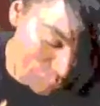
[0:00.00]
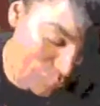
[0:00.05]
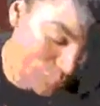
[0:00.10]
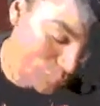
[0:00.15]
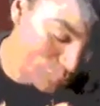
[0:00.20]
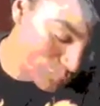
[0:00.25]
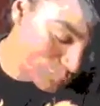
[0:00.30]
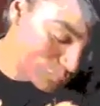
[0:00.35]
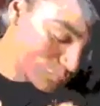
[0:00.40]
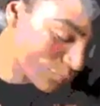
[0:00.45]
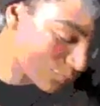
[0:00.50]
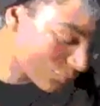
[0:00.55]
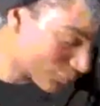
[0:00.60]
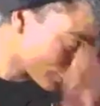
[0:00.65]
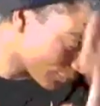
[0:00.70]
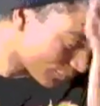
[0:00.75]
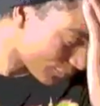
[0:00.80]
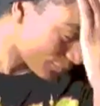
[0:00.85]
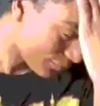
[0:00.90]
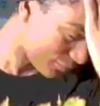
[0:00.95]
Hump me,
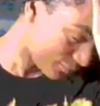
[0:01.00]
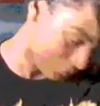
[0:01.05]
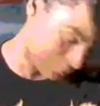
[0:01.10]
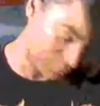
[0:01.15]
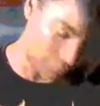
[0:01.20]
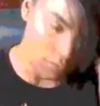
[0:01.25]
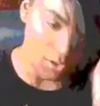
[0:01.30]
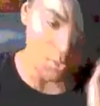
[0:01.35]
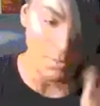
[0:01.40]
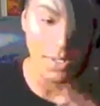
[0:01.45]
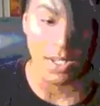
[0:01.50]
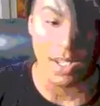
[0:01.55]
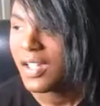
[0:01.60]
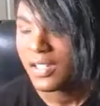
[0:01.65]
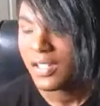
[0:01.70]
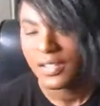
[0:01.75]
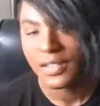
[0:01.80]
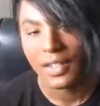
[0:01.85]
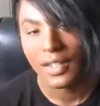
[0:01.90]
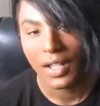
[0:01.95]
fuck me.
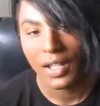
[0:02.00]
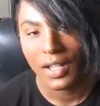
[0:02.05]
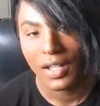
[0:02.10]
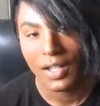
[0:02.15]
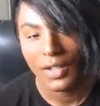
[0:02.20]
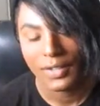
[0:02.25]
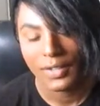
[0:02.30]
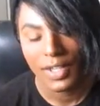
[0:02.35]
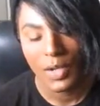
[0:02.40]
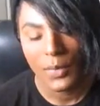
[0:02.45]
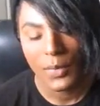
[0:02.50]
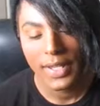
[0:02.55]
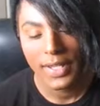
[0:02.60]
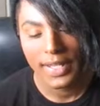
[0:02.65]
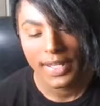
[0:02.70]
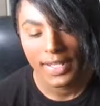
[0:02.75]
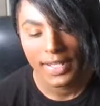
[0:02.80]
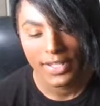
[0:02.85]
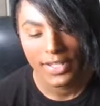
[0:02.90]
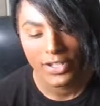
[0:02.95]
Then we
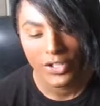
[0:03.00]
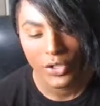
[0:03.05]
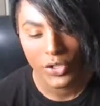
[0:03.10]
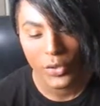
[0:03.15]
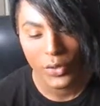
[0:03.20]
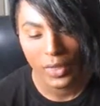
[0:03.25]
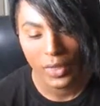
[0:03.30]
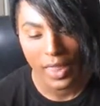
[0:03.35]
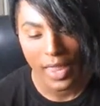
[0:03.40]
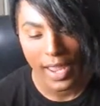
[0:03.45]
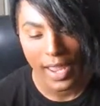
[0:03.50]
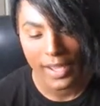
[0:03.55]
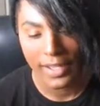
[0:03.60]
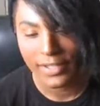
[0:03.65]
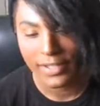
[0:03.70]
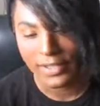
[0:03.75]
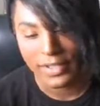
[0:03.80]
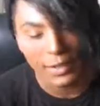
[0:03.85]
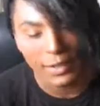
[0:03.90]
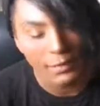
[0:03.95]
get into
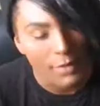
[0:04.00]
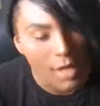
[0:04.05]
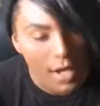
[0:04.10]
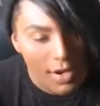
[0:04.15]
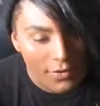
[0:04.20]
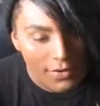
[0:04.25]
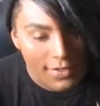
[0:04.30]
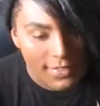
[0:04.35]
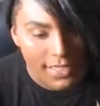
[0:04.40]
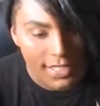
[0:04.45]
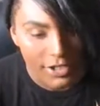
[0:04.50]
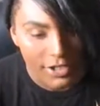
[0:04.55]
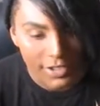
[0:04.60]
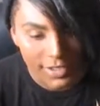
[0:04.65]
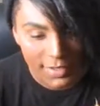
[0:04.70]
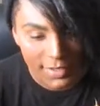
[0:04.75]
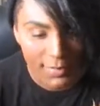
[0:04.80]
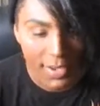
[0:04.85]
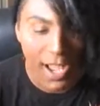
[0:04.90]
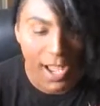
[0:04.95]
like deep
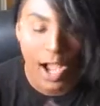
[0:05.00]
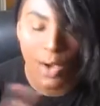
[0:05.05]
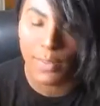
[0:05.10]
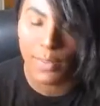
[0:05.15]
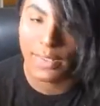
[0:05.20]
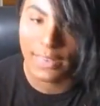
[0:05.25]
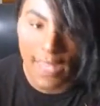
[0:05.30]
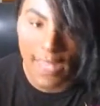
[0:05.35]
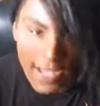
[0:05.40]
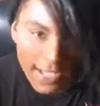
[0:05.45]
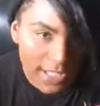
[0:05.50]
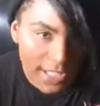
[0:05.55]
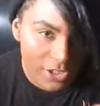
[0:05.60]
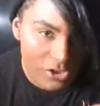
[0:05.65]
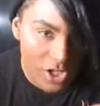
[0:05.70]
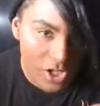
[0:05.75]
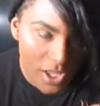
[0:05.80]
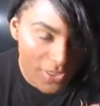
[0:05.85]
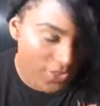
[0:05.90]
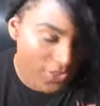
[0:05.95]
conversations about how we like
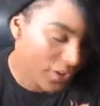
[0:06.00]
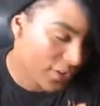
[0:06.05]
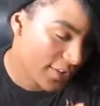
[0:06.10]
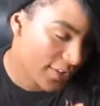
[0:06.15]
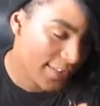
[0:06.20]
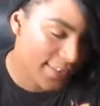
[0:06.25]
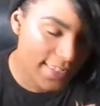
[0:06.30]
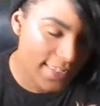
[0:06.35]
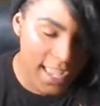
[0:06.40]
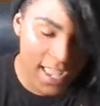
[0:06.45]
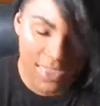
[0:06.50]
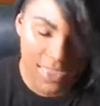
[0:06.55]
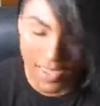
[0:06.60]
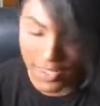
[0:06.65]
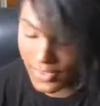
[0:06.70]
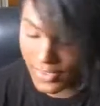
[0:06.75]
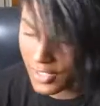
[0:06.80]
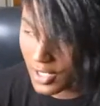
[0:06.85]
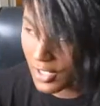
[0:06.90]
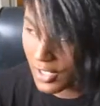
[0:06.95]
each other, this, that, and the
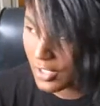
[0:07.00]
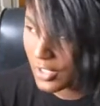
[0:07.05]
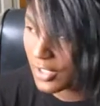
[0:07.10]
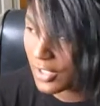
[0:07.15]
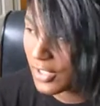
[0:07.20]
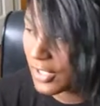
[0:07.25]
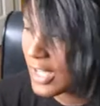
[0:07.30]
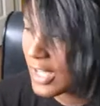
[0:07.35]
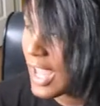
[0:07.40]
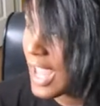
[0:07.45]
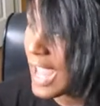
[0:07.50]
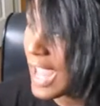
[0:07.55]
third.